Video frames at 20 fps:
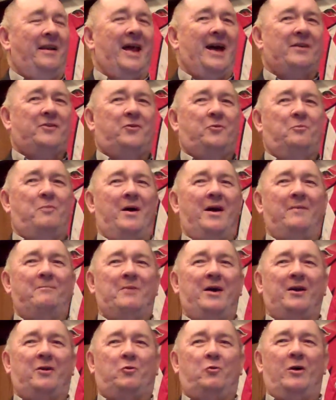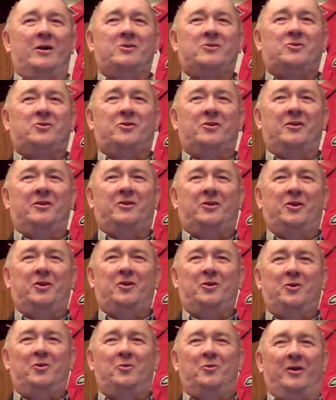That's what my question to
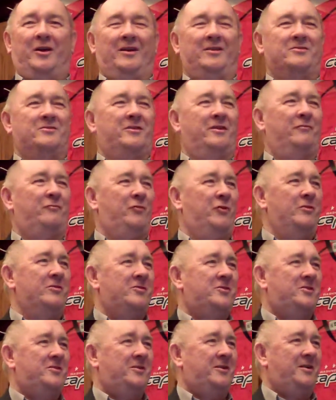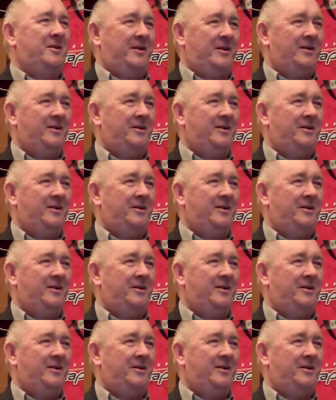you is. The first,